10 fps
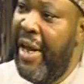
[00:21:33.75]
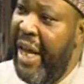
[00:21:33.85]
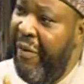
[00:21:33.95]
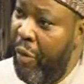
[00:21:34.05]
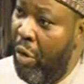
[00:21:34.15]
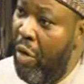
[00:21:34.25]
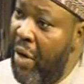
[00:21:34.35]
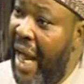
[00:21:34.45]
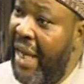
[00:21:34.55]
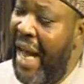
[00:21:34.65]
If you
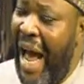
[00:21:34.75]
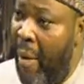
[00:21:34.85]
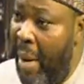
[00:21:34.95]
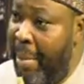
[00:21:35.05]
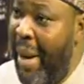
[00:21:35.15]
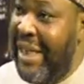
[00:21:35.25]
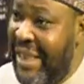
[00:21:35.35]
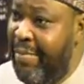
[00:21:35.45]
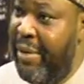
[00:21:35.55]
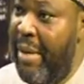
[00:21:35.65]
look at our
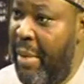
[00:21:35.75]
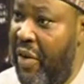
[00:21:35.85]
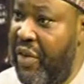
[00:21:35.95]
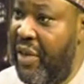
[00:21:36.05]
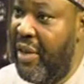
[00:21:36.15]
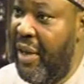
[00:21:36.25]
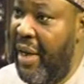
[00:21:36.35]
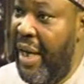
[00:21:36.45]
party primaries,